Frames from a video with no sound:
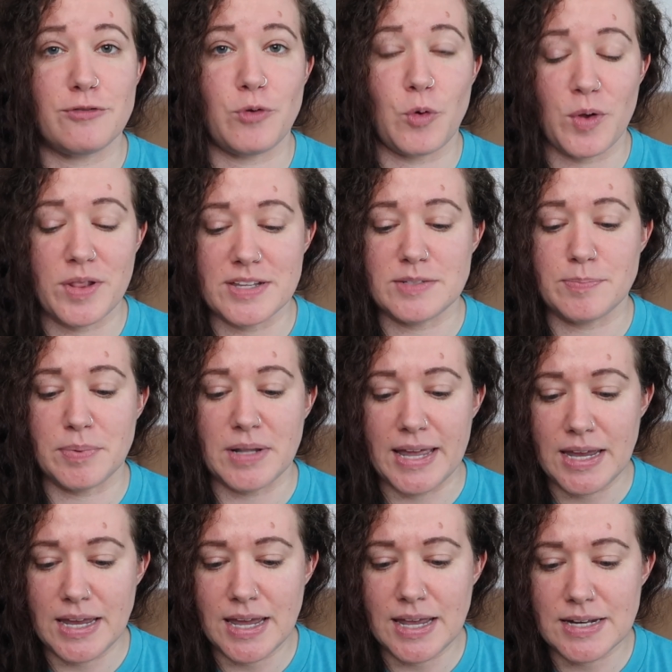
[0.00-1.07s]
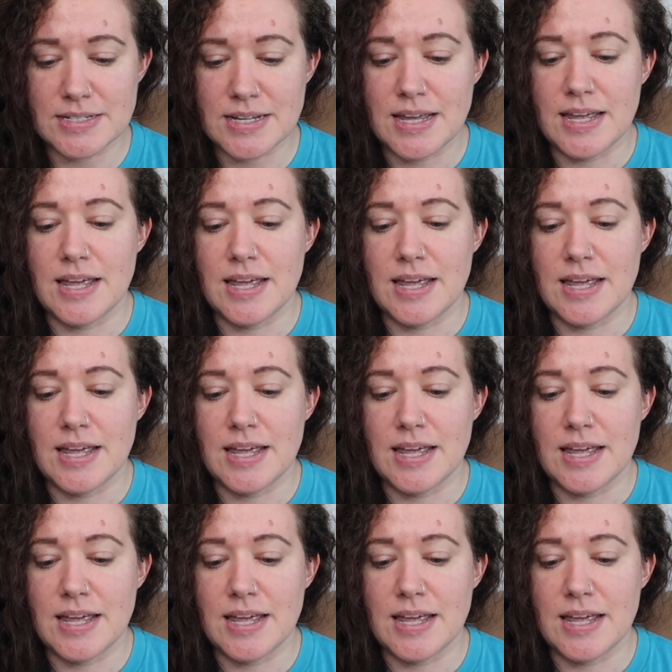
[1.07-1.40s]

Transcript: for this blanket.